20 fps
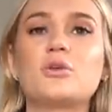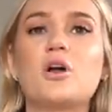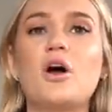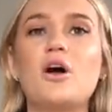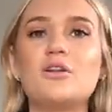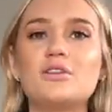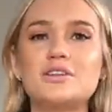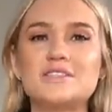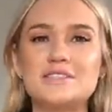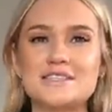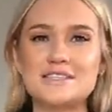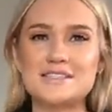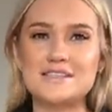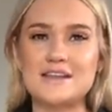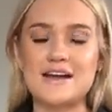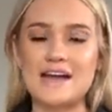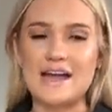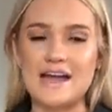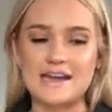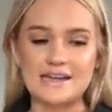collar
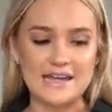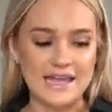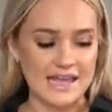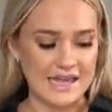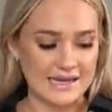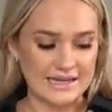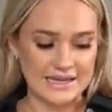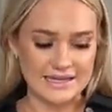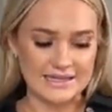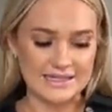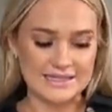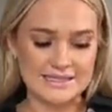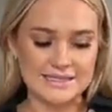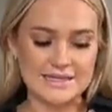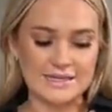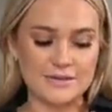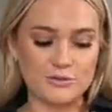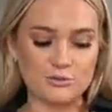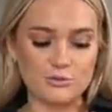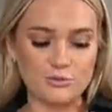design and it is
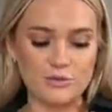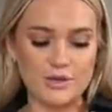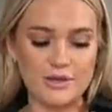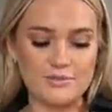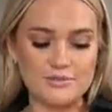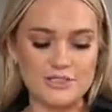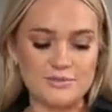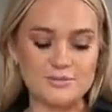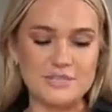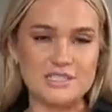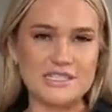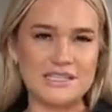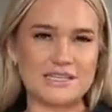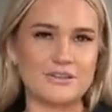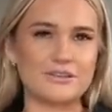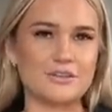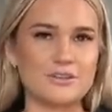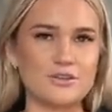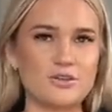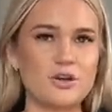like a ribbed
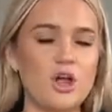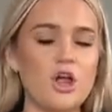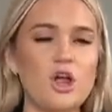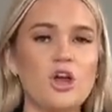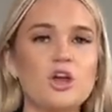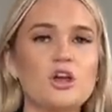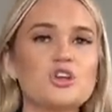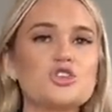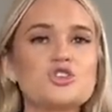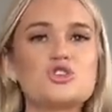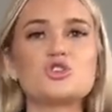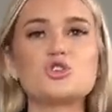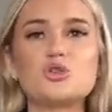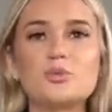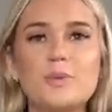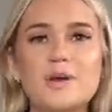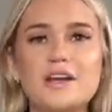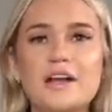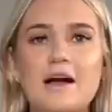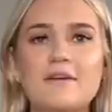material.
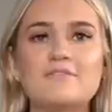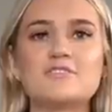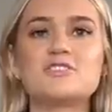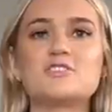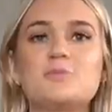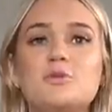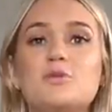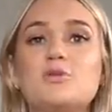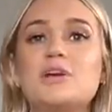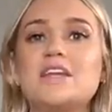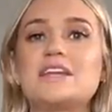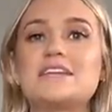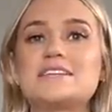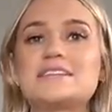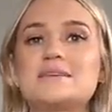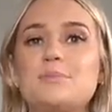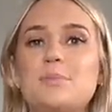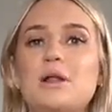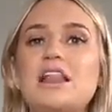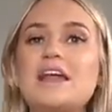Super comfortable. It
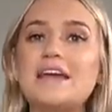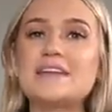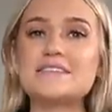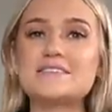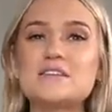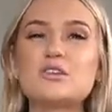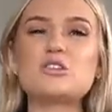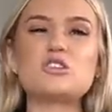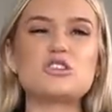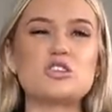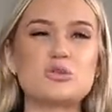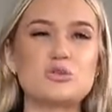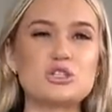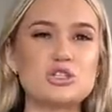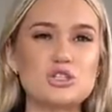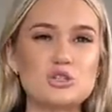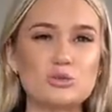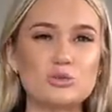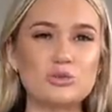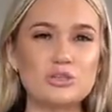is a play suit, so it's
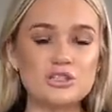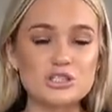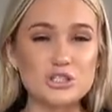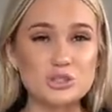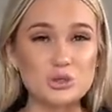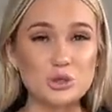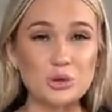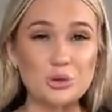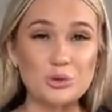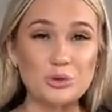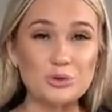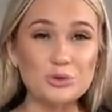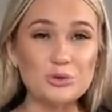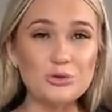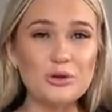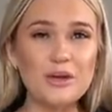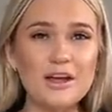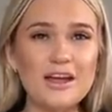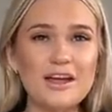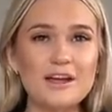shorts
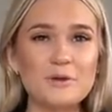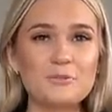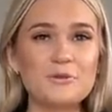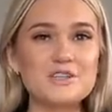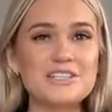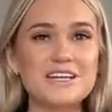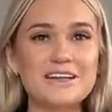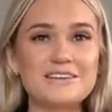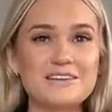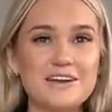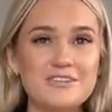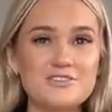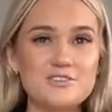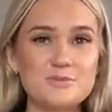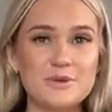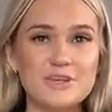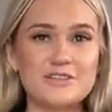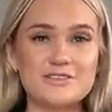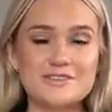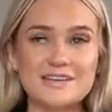too, which I loved
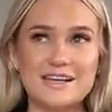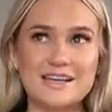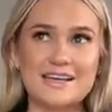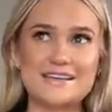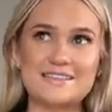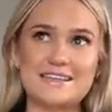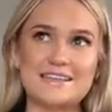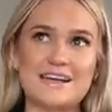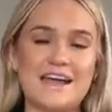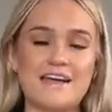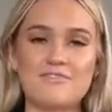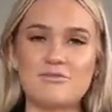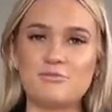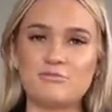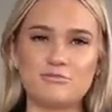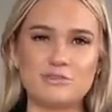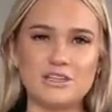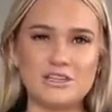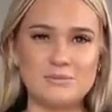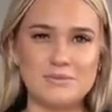because like I said, I haven't
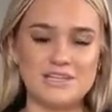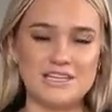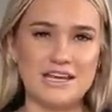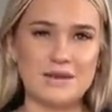really been